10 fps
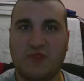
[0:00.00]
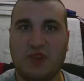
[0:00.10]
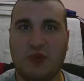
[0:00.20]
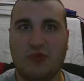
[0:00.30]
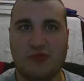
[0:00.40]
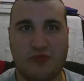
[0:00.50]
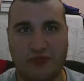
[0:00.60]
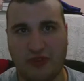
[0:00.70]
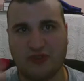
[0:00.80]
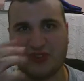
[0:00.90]
You know, when
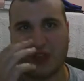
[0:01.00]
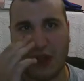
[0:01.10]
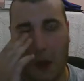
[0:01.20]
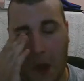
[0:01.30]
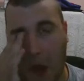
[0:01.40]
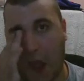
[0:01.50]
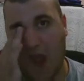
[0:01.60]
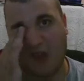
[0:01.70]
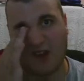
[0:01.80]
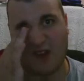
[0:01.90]
Rufio's like,
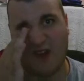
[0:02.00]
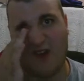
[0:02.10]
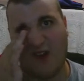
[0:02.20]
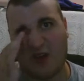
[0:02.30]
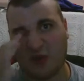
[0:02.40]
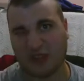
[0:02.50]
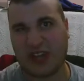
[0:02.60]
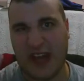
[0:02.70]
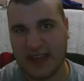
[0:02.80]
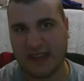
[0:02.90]
you know, I wish
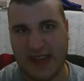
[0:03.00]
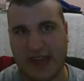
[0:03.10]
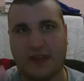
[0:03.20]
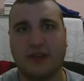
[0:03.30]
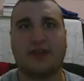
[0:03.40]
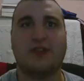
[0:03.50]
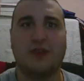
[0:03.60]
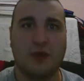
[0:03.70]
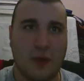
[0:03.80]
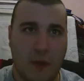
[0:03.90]
I had a dad like
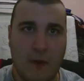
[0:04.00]
you.